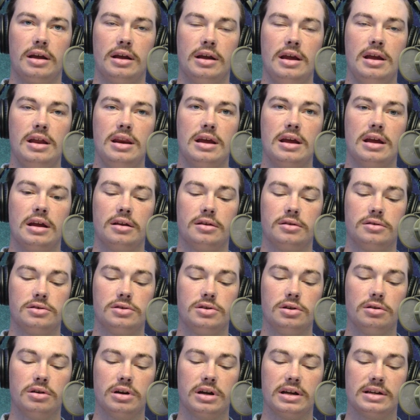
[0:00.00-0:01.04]
hitting
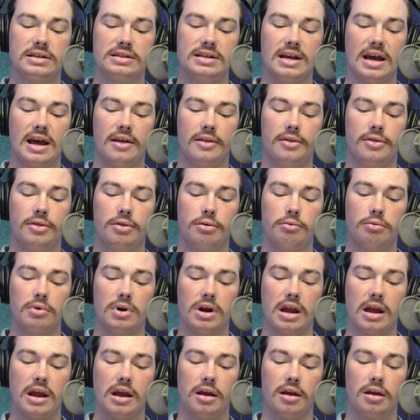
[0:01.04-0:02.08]
during set
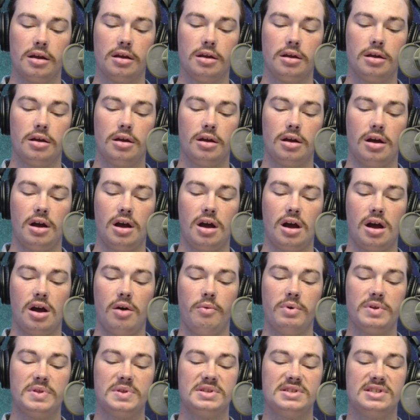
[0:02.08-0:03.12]
3,
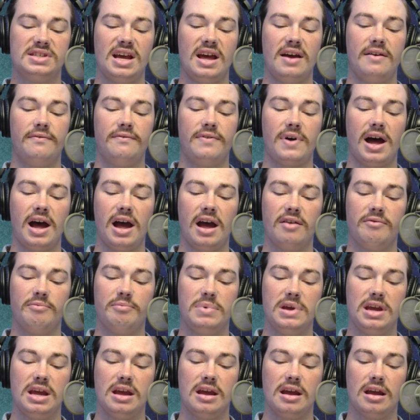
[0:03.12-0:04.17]
with set 5
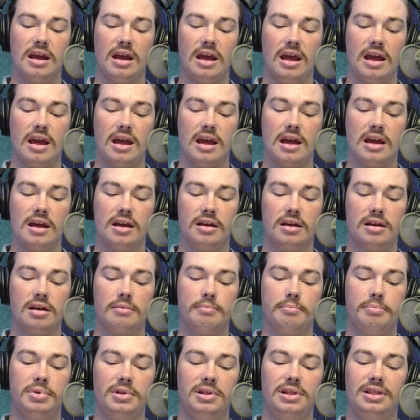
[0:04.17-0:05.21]
being a
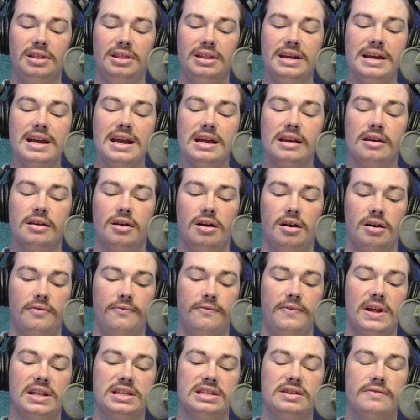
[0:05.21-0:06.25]
complete
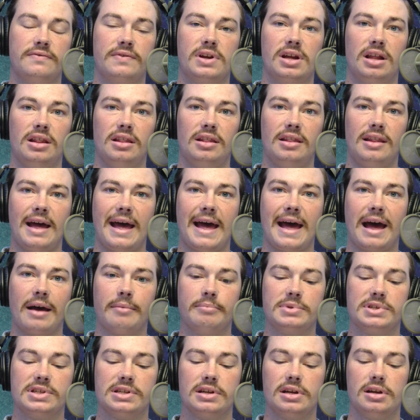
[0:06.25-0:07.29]
offensive
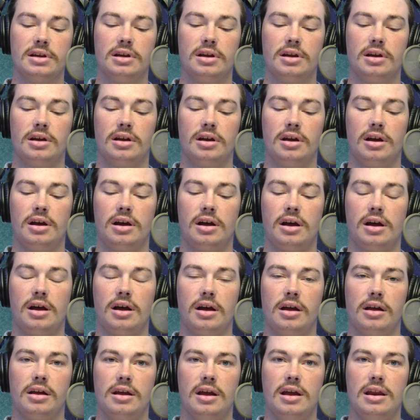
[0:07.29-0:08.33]
collapse,
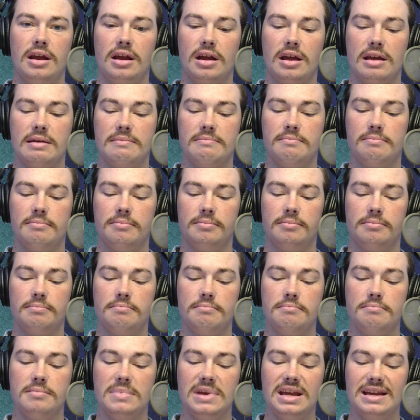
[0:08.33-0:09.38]
hitting a
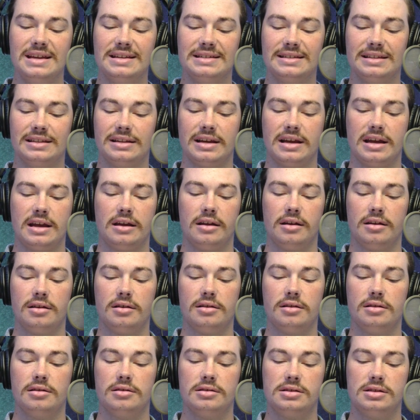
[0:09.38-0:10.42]
measly
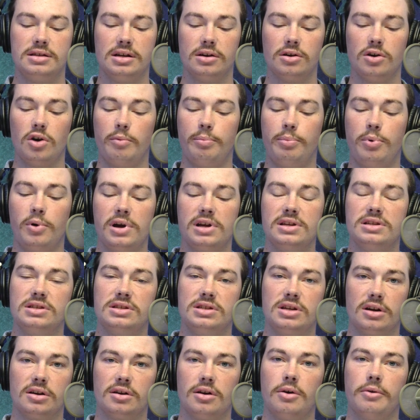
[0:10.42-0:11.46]

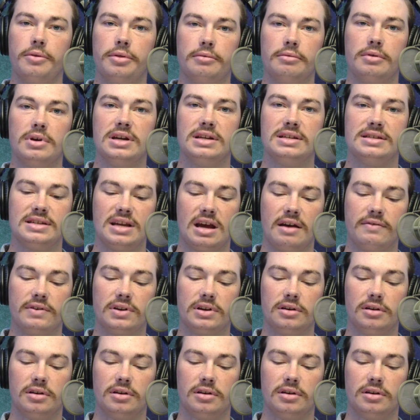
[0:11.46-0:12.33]
0.037.